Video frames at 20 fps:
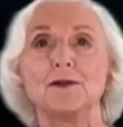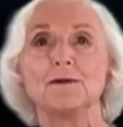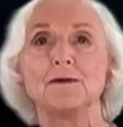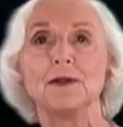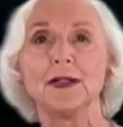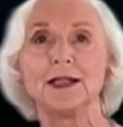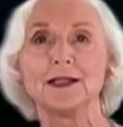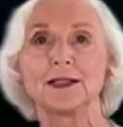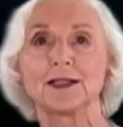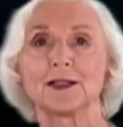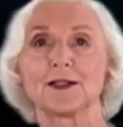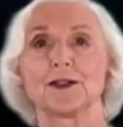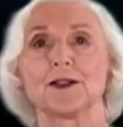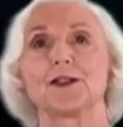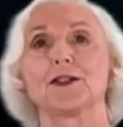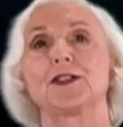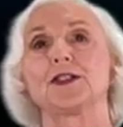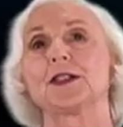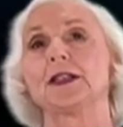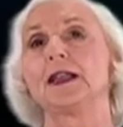
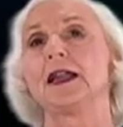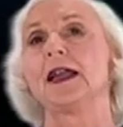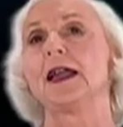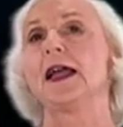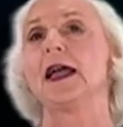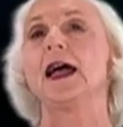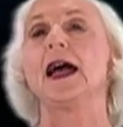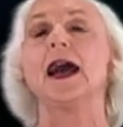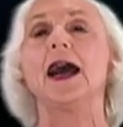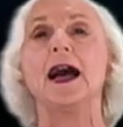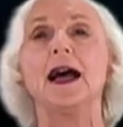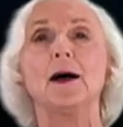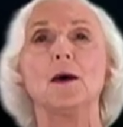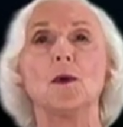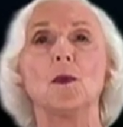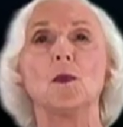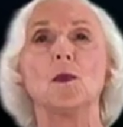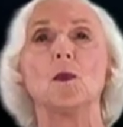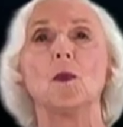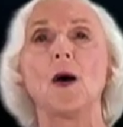research
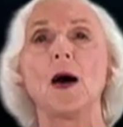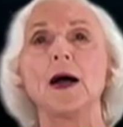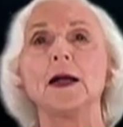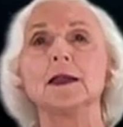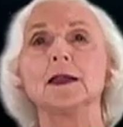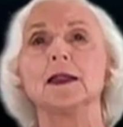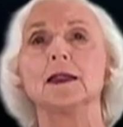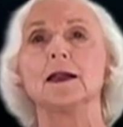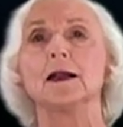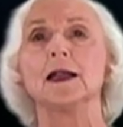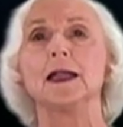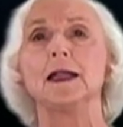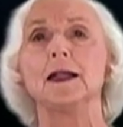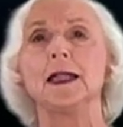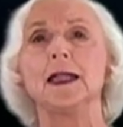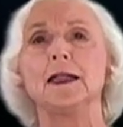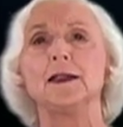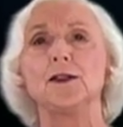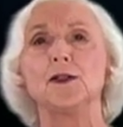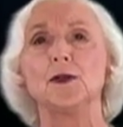what
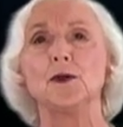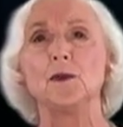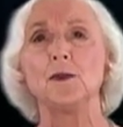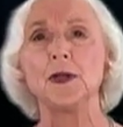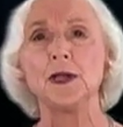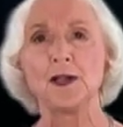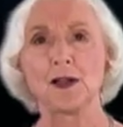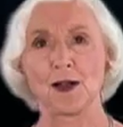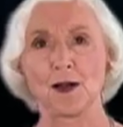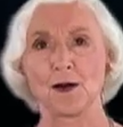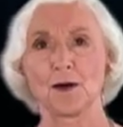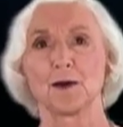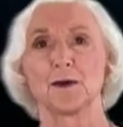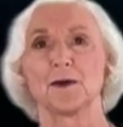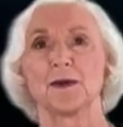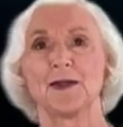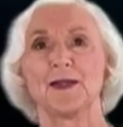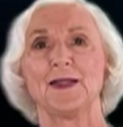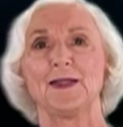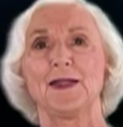do we know
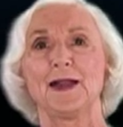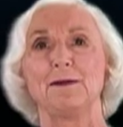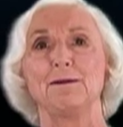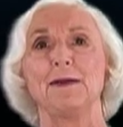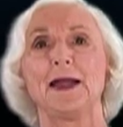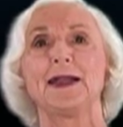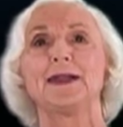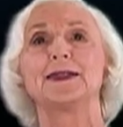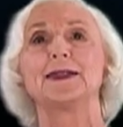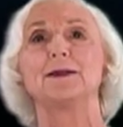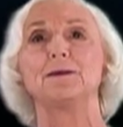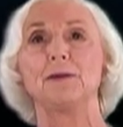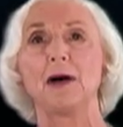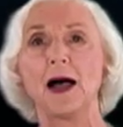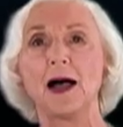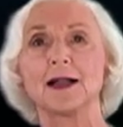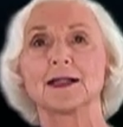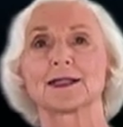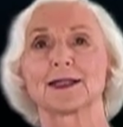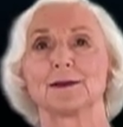that makes it
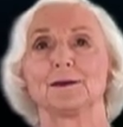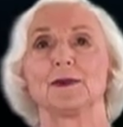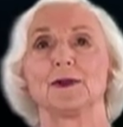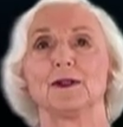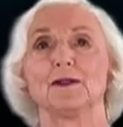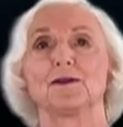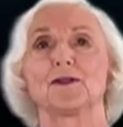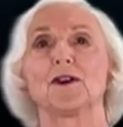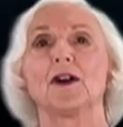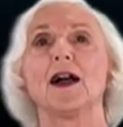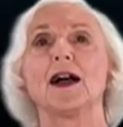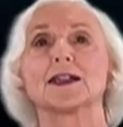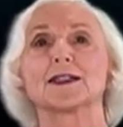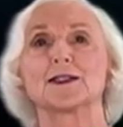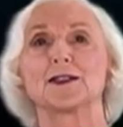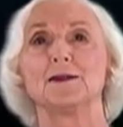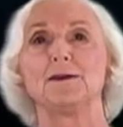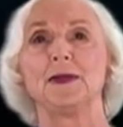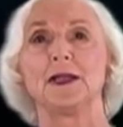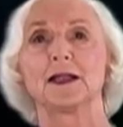possible for us
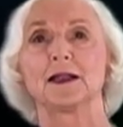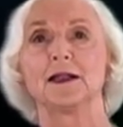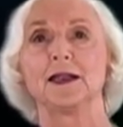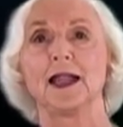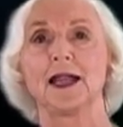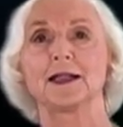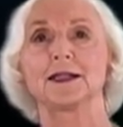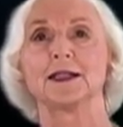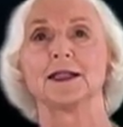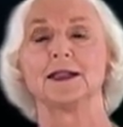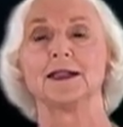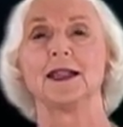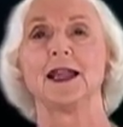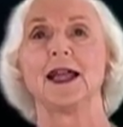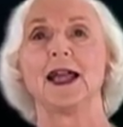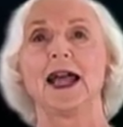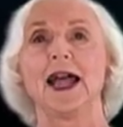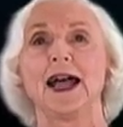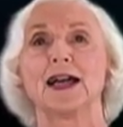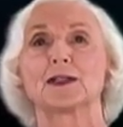to be connected
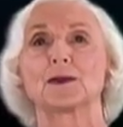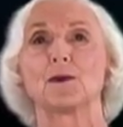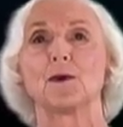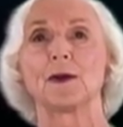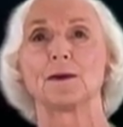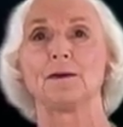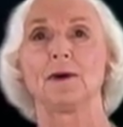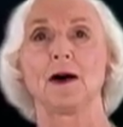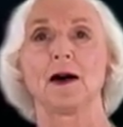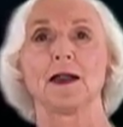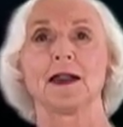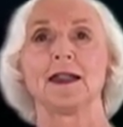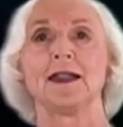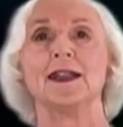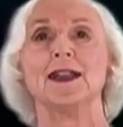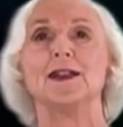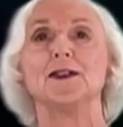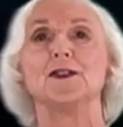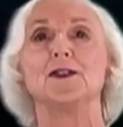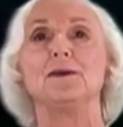as one body,
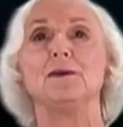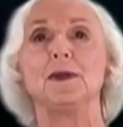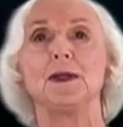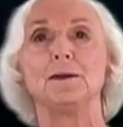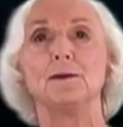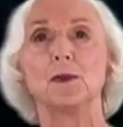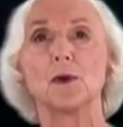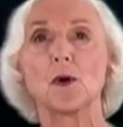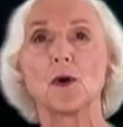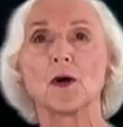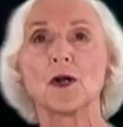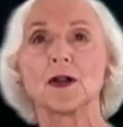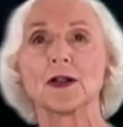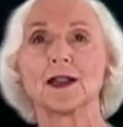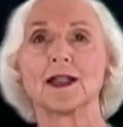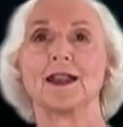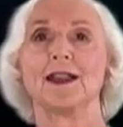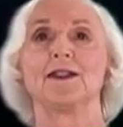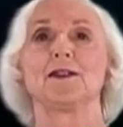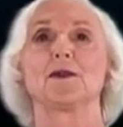to be
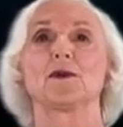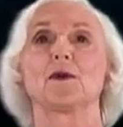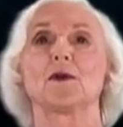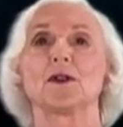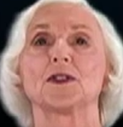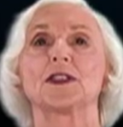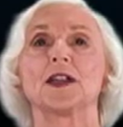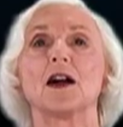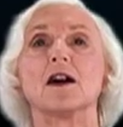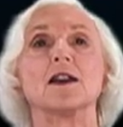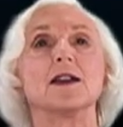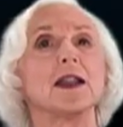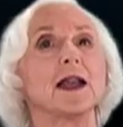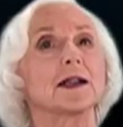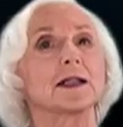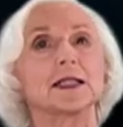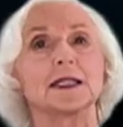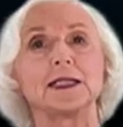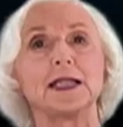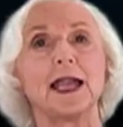born towards our
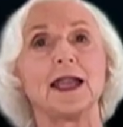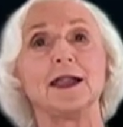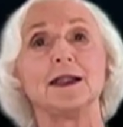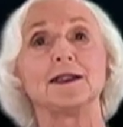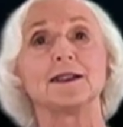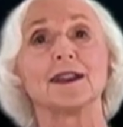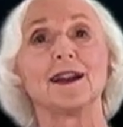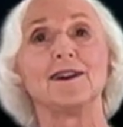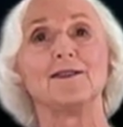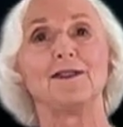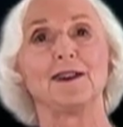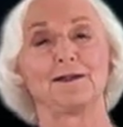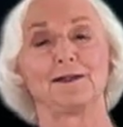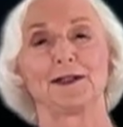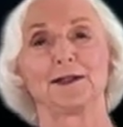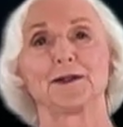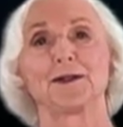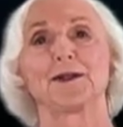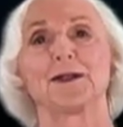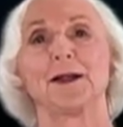next stage of
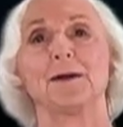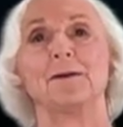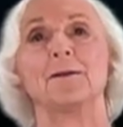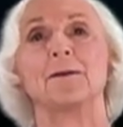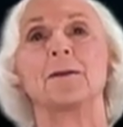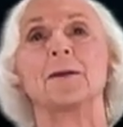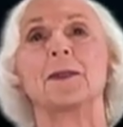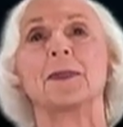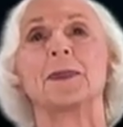evolution?